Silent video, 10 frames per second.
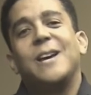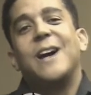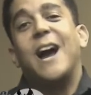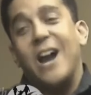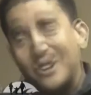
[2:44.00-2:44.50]

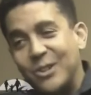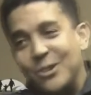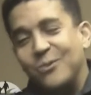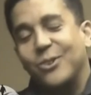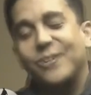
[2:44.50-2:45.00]
I honor
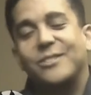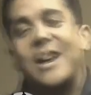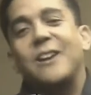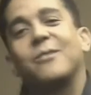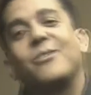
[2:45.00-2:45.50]
you for the
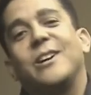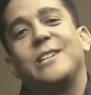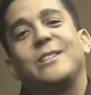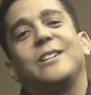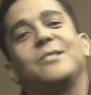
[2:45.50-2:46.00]

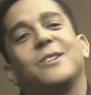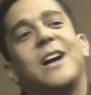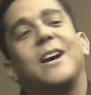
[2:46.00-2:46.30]
sacrifice that you're